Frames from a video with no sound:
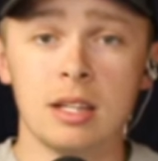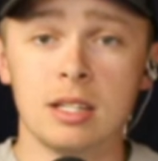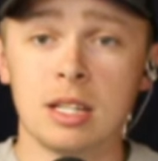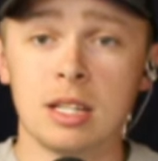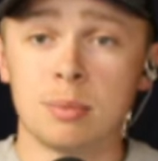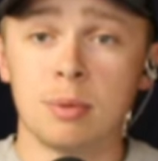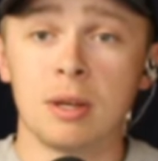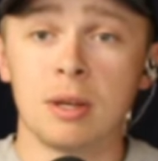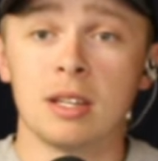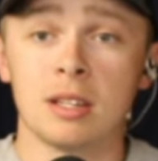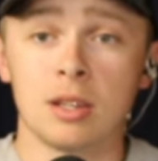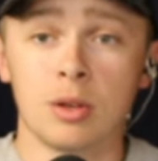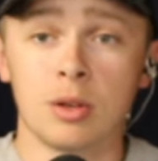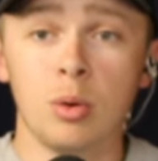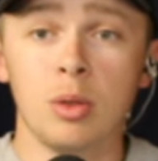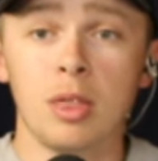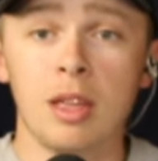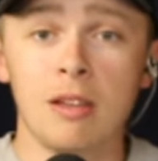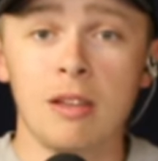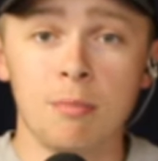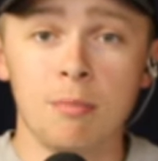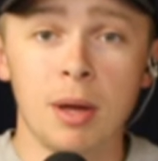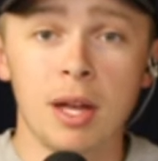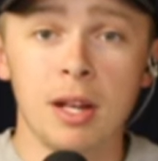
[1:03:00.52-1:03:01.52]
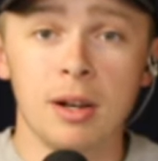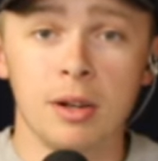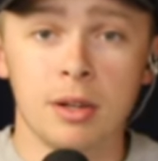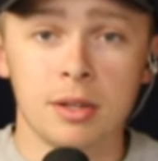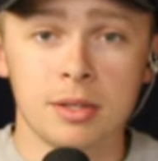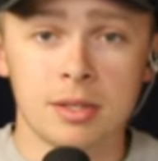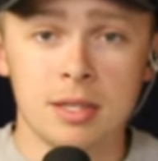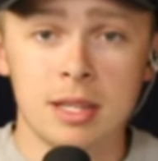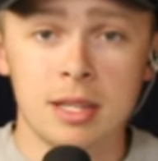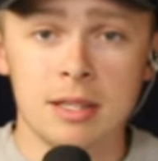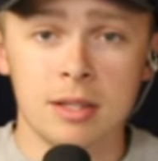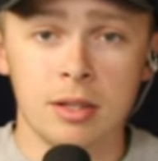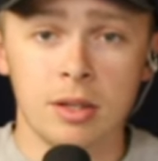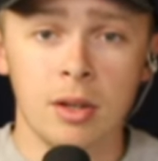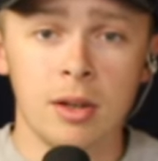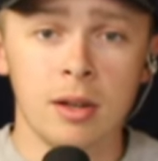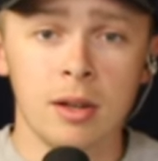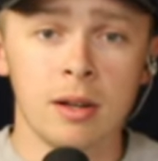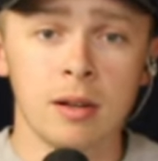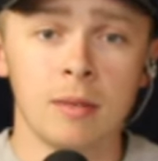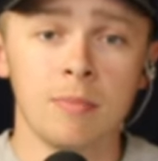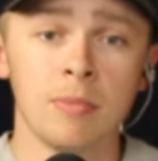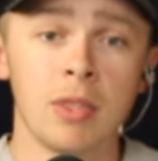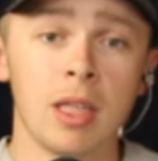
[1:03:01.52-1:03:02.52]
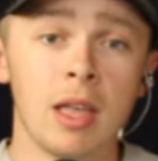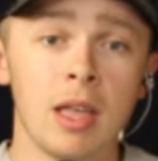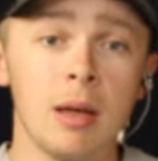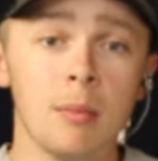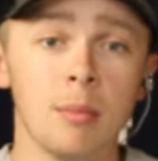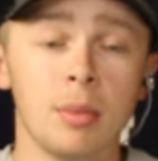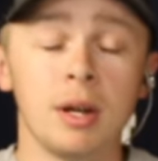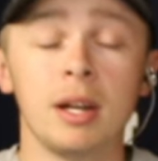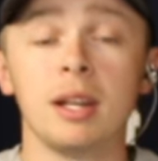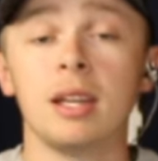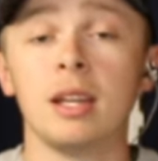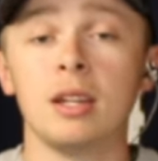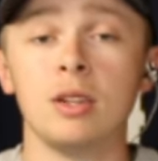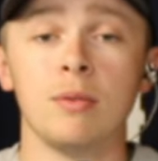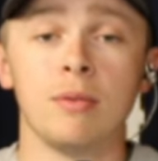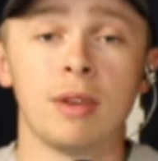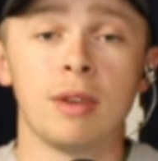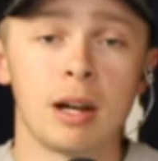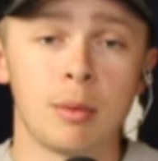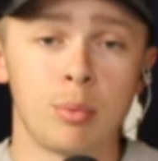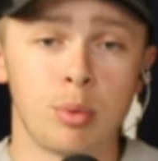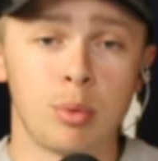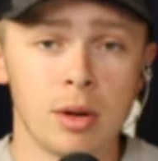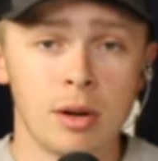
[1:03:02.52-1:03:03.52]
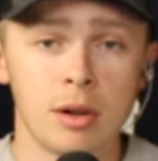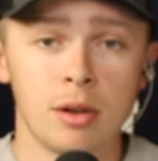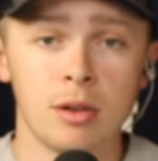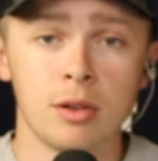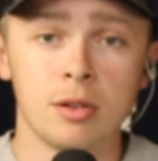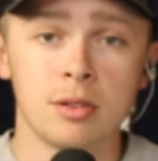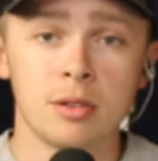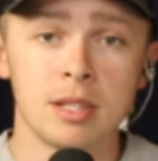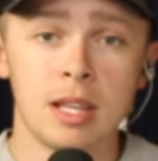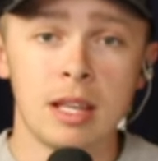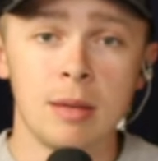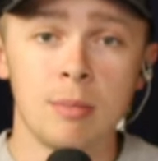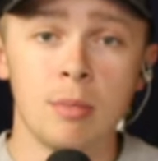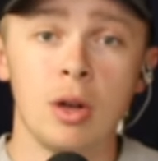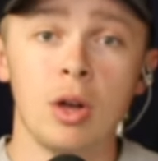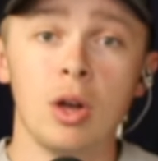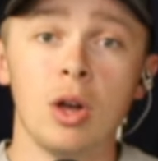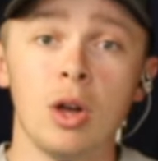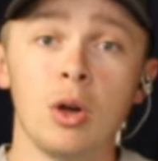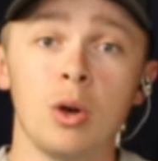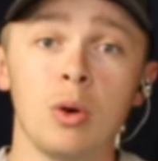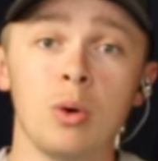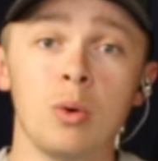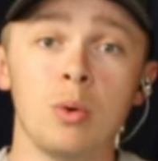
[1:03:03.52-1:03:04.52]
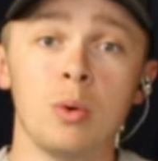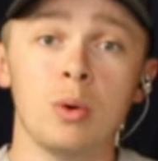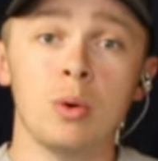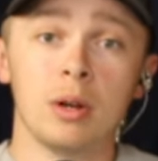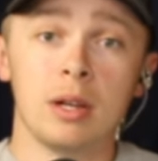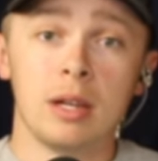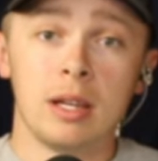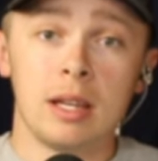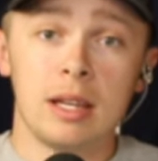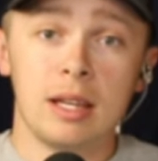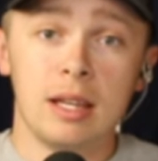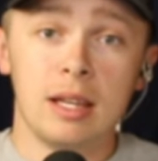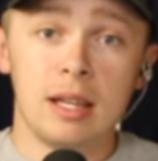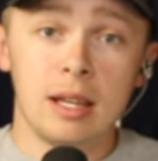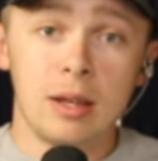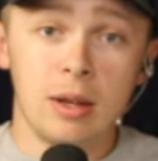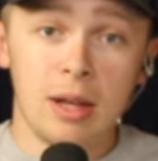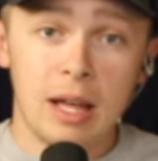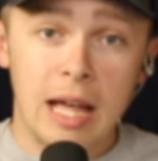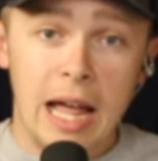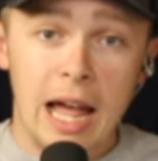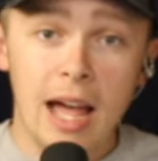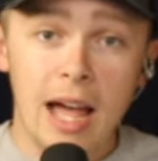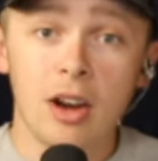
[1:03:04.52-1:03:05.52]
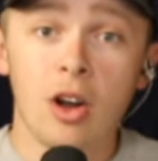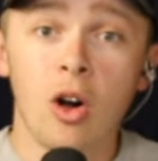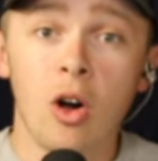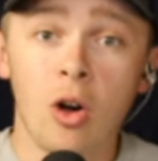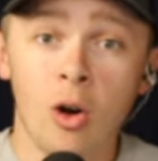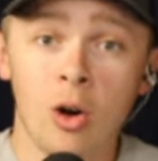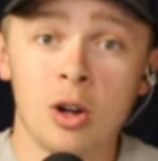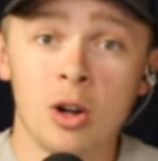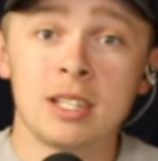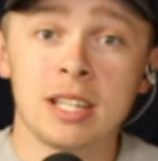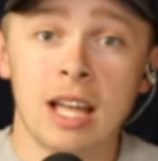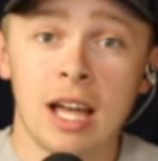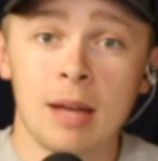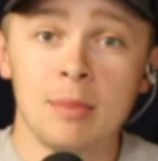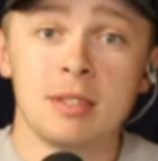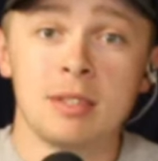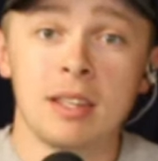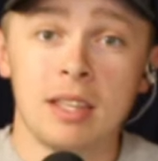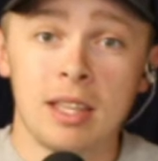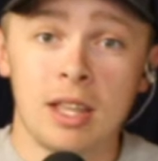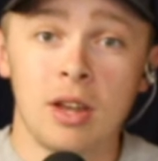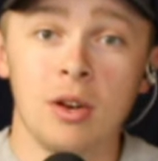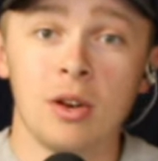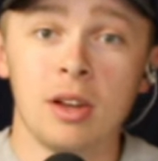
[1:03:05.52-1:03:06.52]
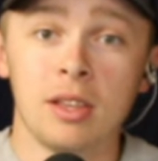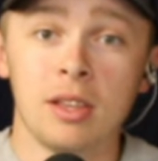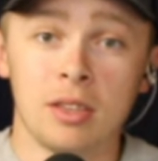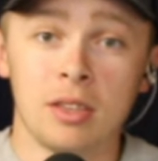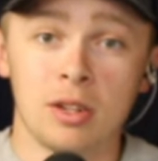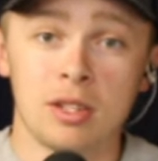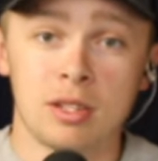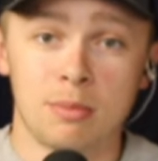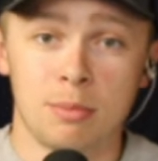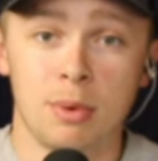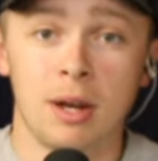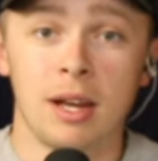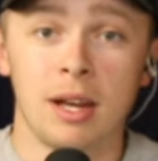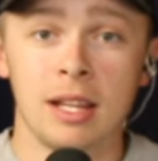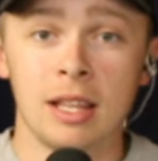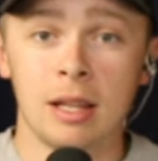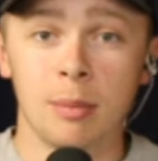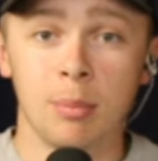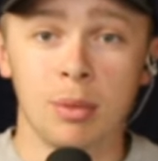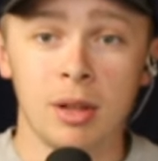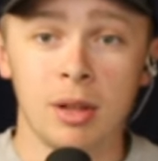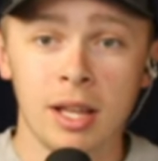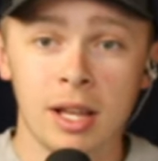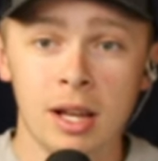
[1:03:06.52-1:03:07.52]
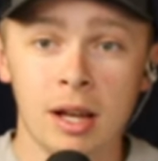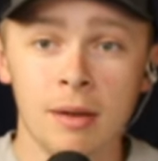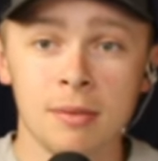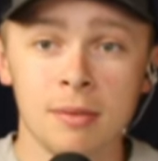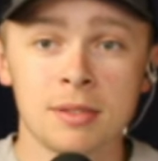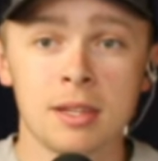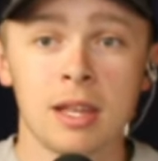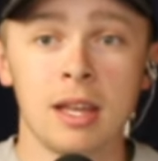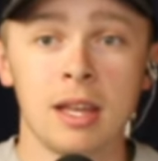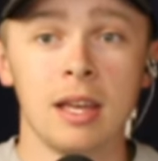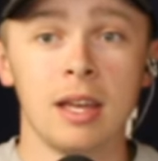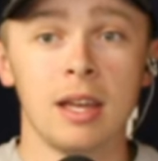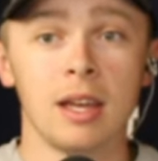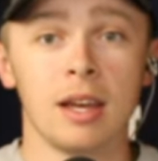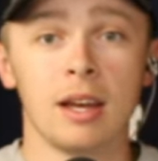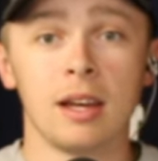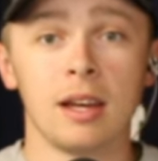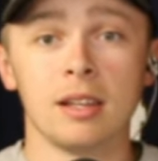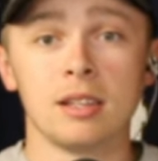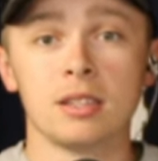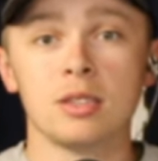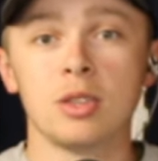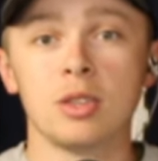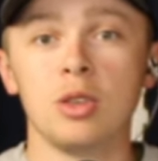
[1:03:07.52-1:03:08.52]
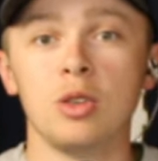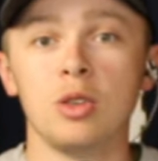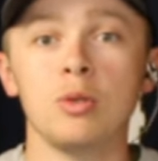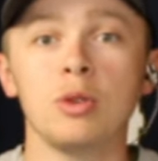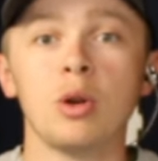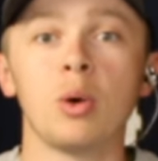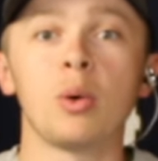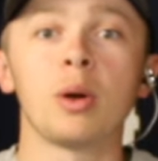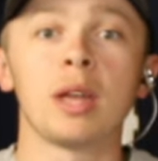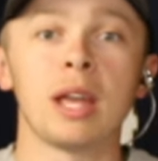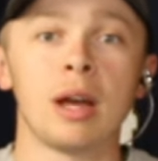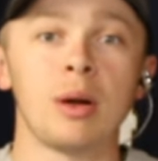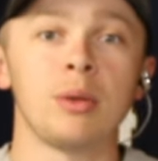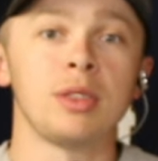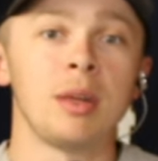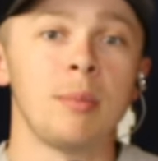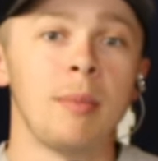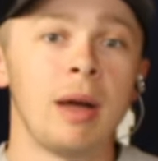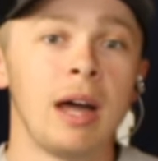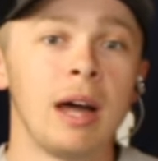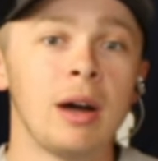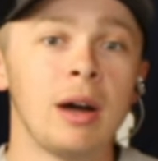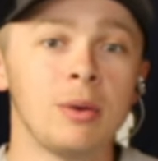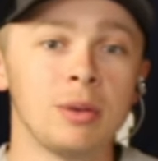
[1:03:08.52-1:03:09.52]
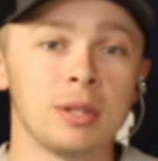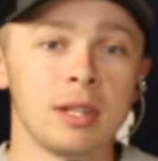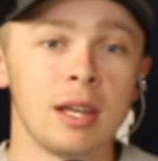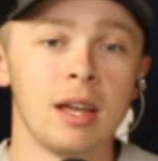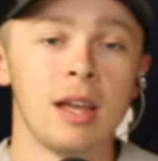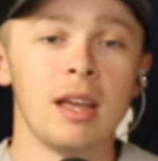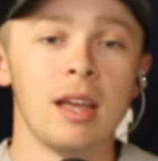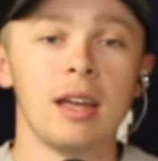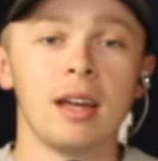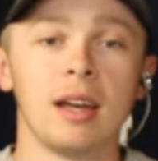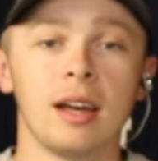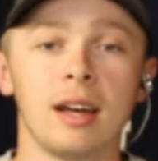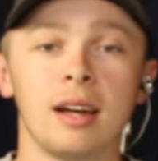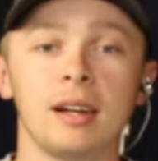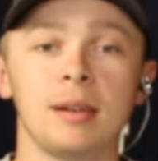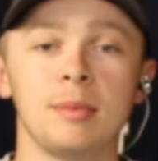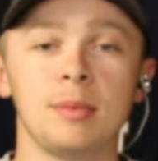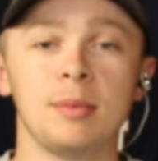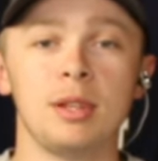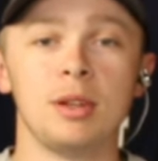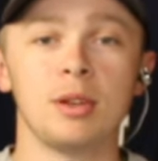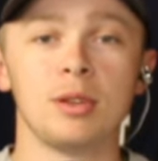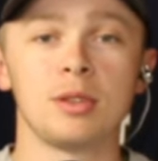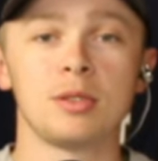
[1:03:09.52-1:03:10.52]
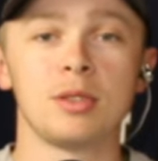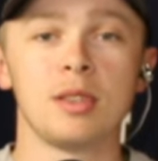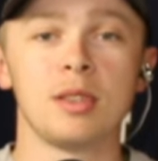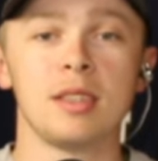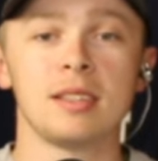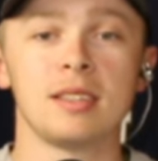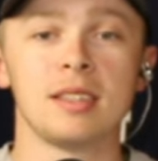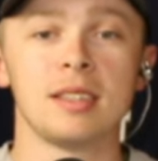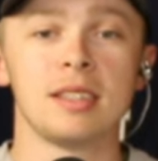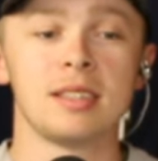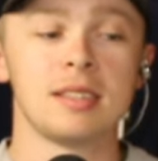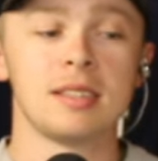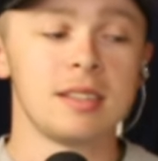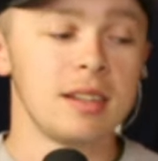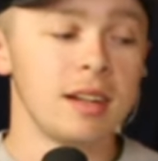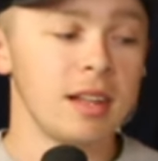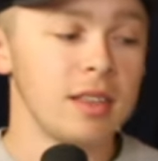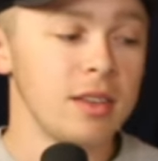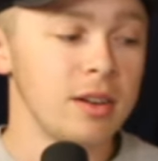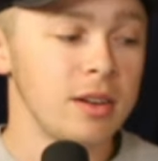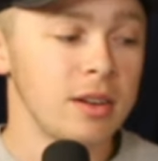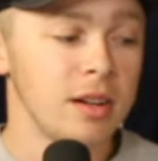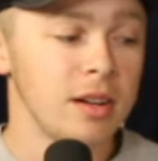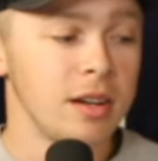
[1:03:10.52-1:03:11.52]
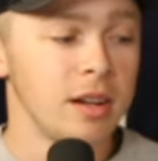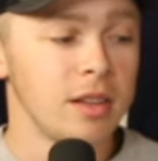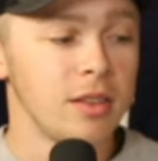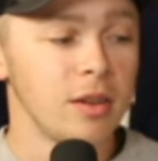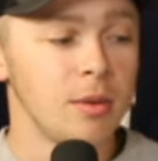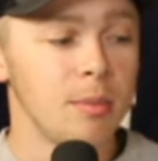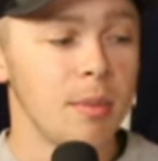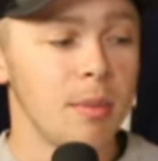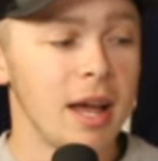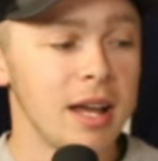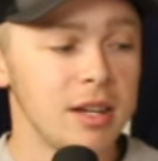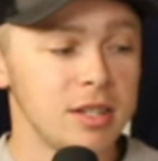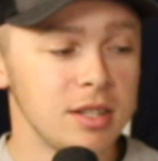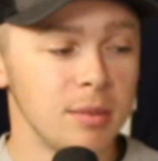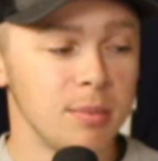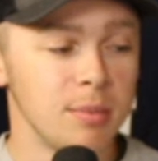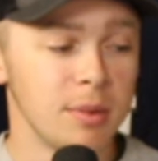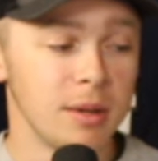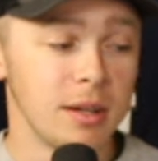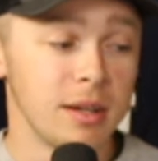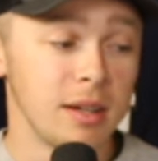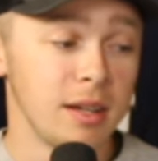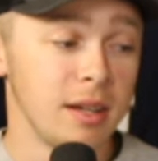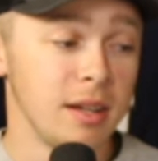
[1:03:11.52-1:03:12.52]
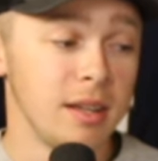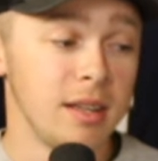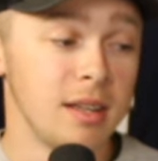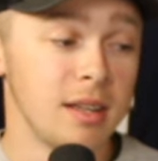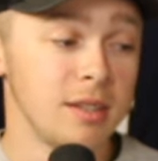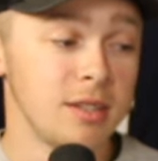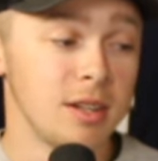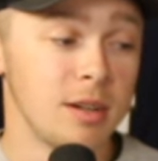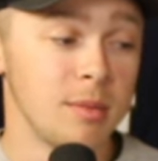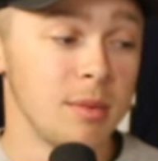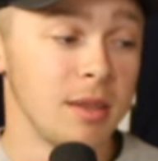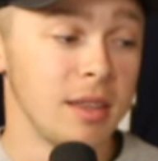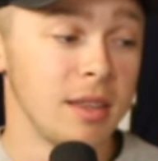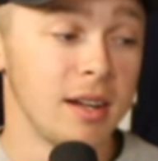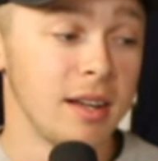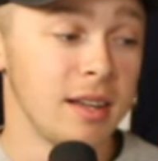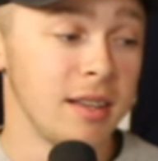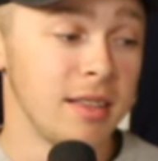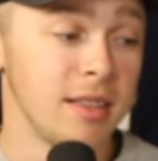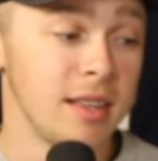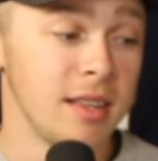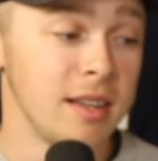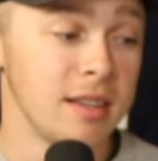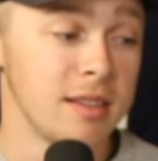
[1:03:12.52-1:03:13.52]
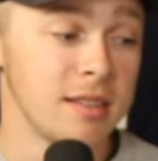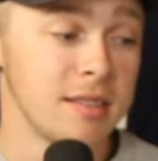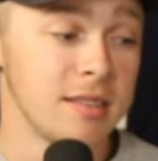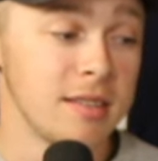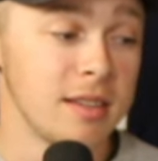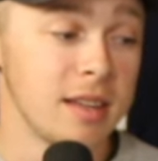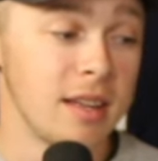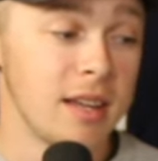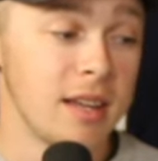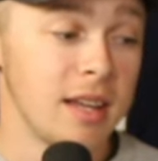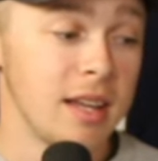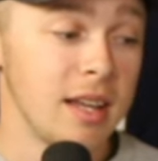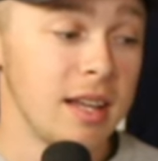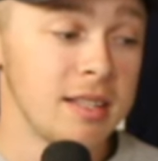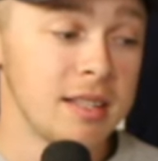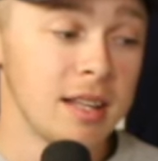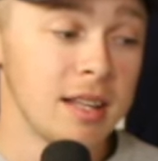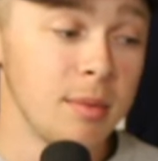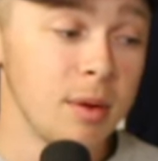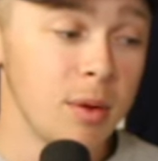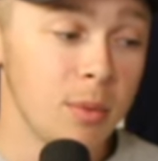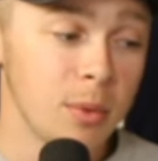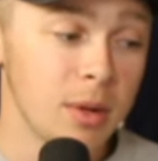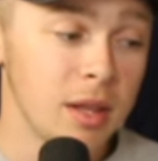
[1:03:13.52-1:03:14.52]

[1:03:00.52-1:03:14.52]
just because of who they've been all season long. But again, you've got a Predators team who had a hard time securing their spot in the playoffs, so you don't count them out. You know, so this is another matchup again, Jeremy, that I think is going to be a